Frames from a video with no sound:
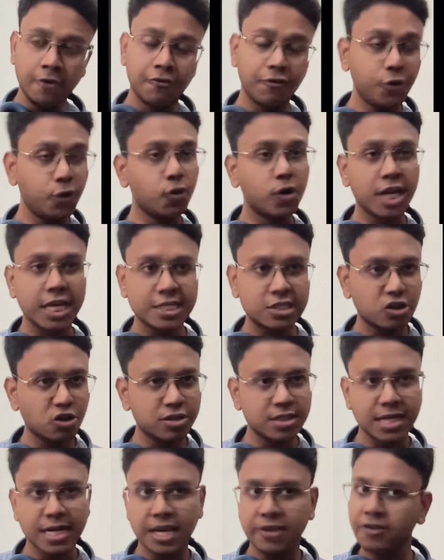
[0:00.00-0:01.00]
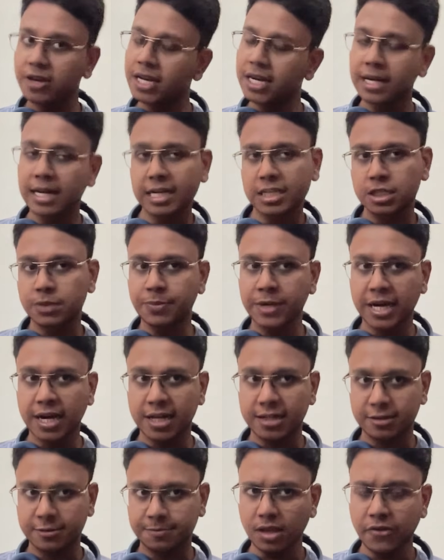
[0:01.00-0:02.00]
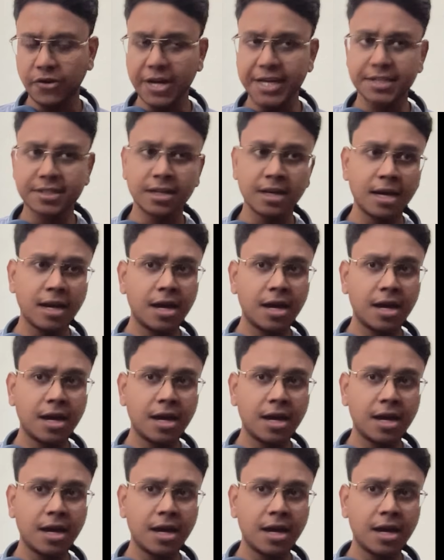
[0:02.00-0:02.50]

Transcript: Few case laws are given in Lakshmikant, right?